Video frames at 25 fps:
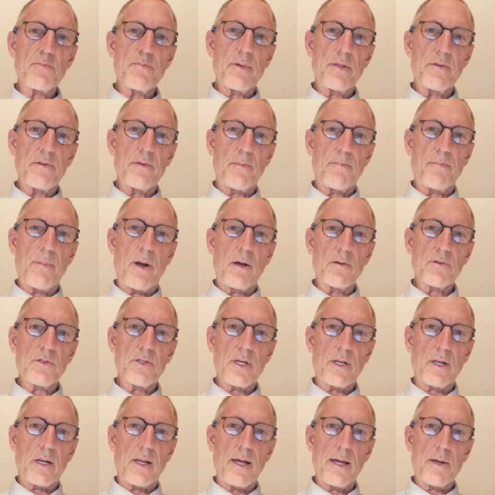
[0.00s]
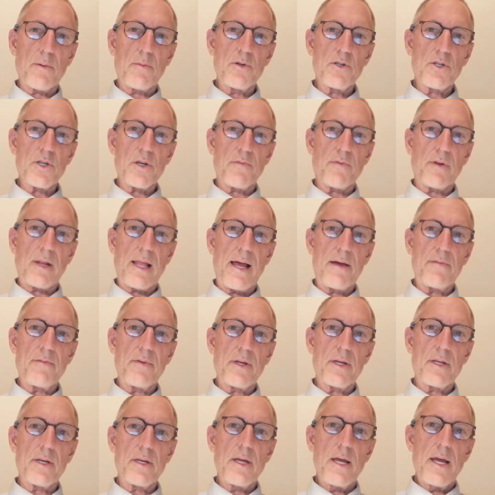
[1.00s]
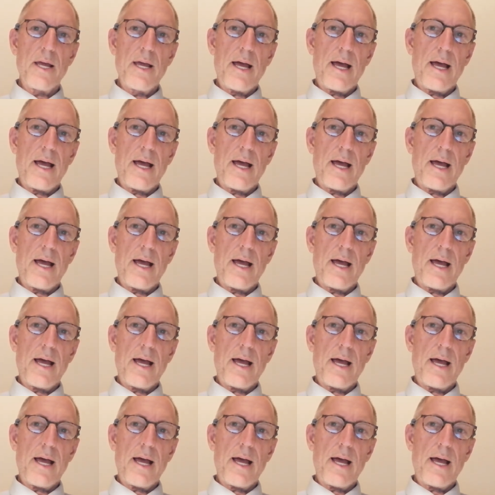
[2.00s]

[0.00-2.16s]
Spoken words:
been the Baltic language of Latvian,